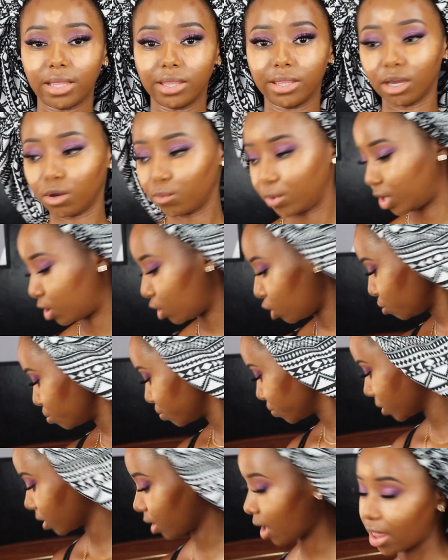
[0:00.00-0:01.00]
there we
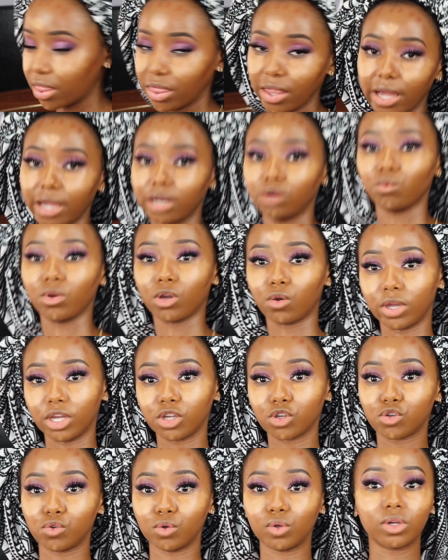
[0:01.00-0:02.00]
go. And then we're
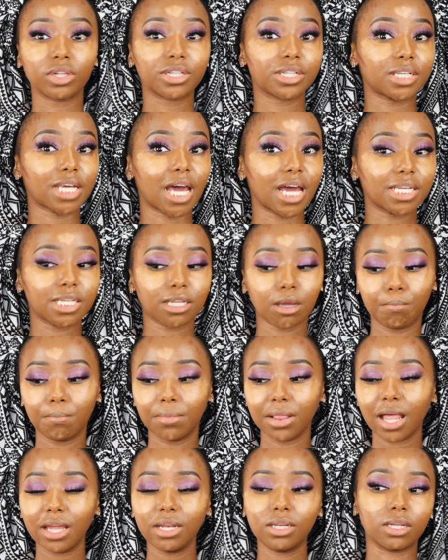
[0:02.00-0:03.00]
going to start
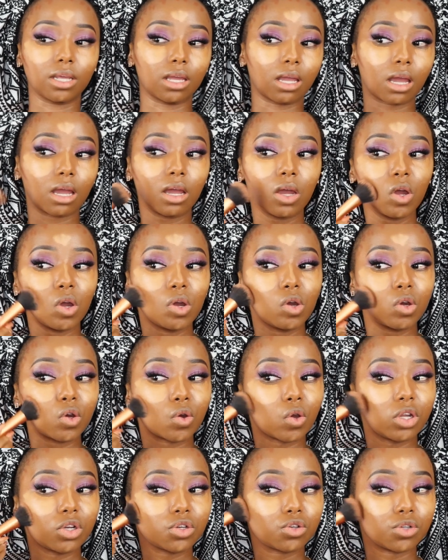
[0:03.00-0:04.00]
blending. I'm
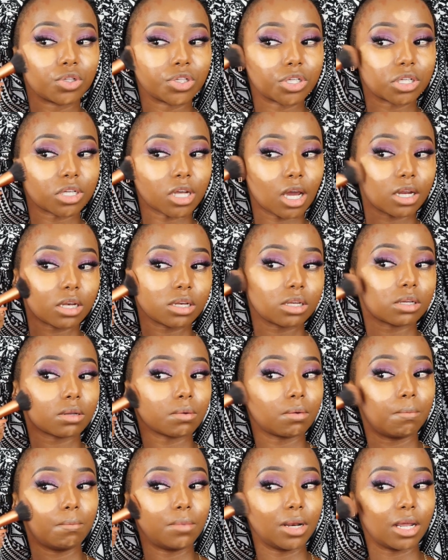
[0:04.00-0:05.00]
going to
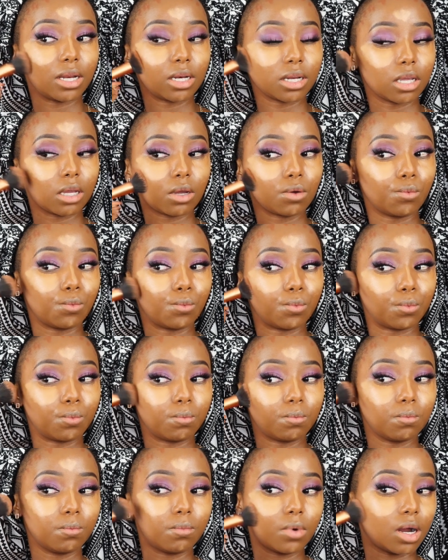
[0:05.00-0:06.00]
start blending
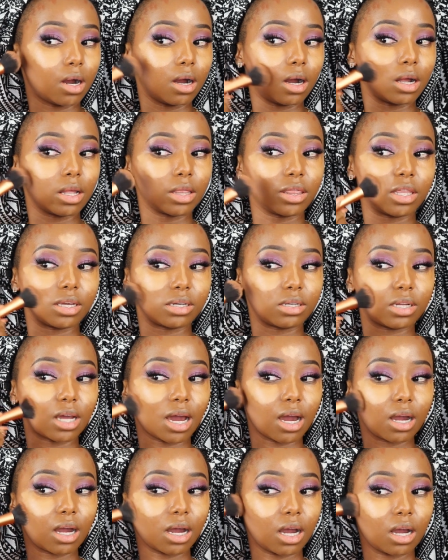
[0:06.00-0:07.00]
the
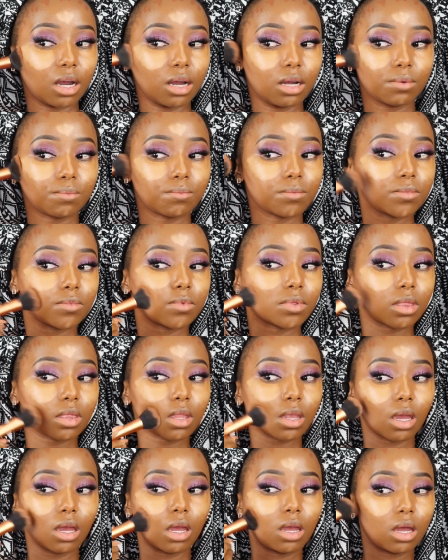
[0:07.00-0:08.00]
darker
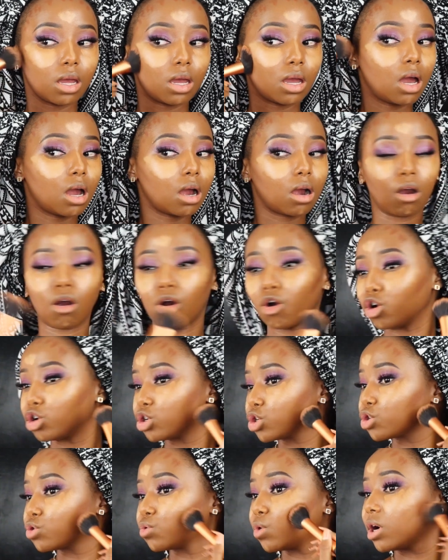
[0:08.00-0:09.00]

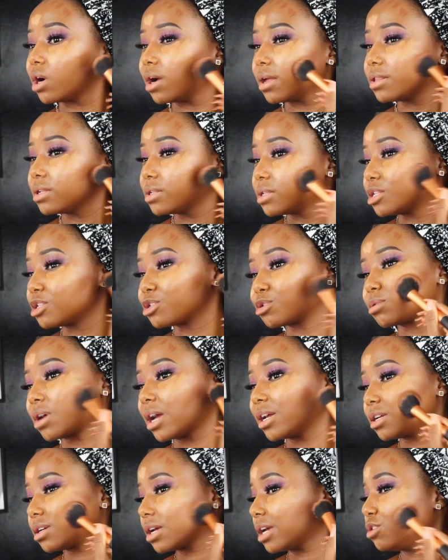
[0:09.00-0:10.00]
contour. This is,
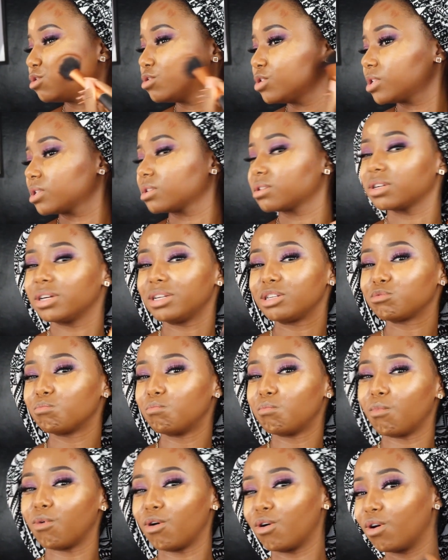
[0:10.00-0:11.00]
I use it
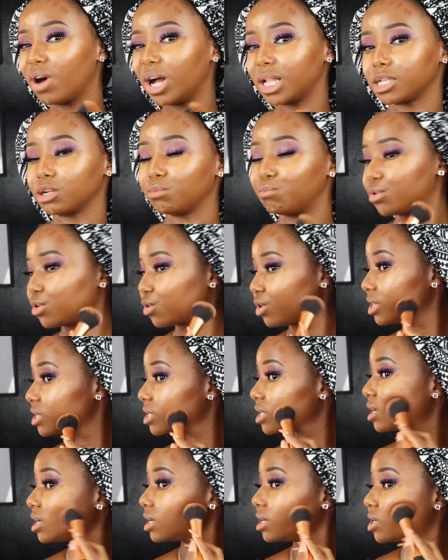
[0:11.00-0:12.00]
more as a
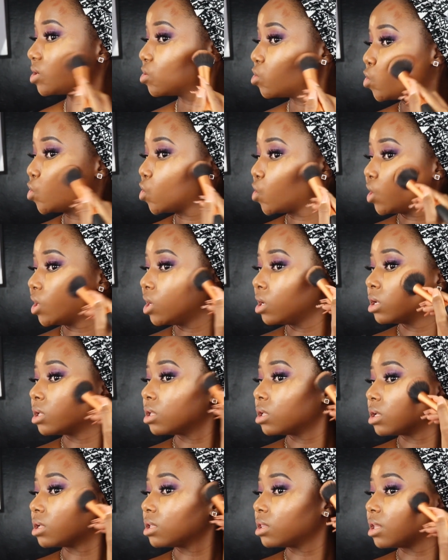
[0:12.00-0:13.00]
bronzer
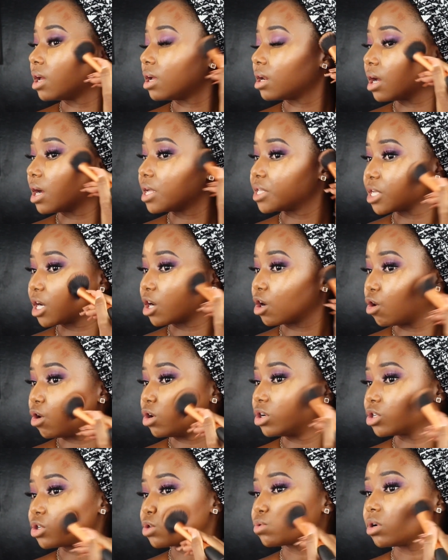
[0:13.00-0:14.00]
than as a
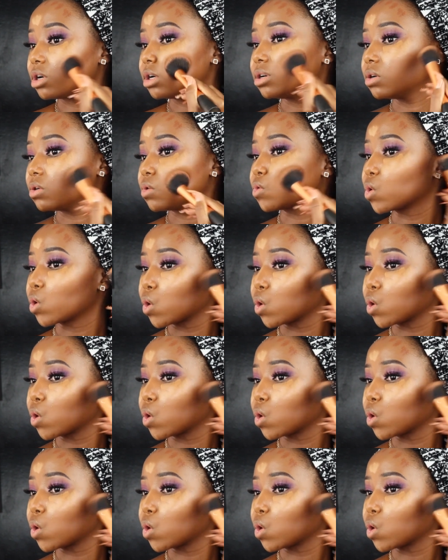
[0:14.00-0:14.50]
contour.